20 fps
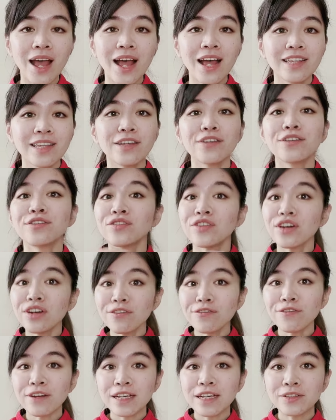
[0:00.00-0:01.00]
The
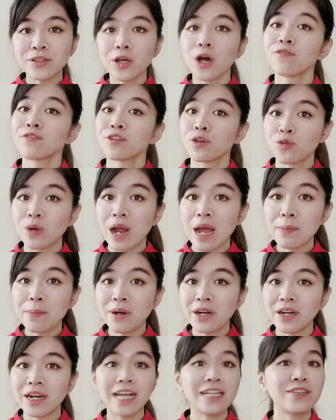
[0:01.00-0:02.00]
surface of the rubber
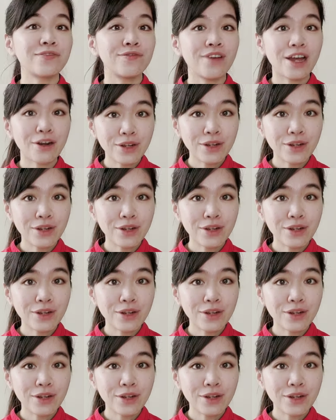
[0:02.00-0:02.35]
is very